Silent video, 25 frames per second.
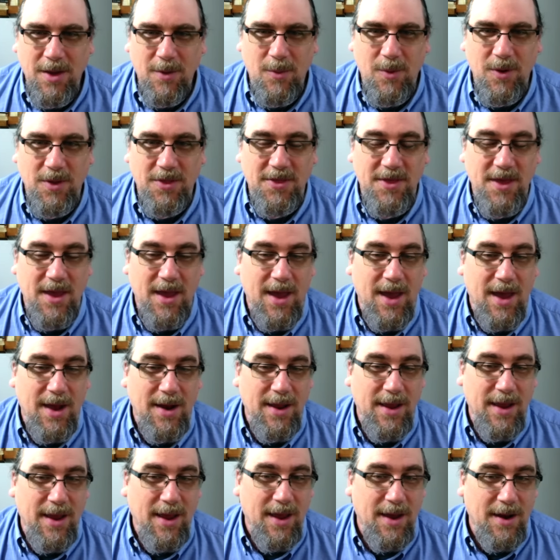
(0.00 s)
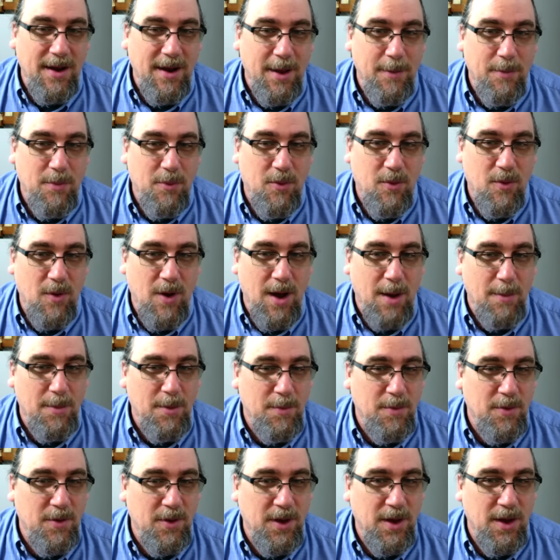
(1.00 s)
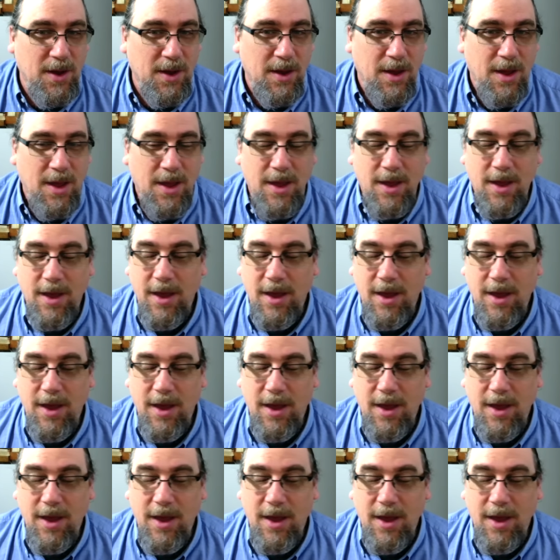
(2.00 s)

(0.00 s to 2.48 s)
with that, and I probably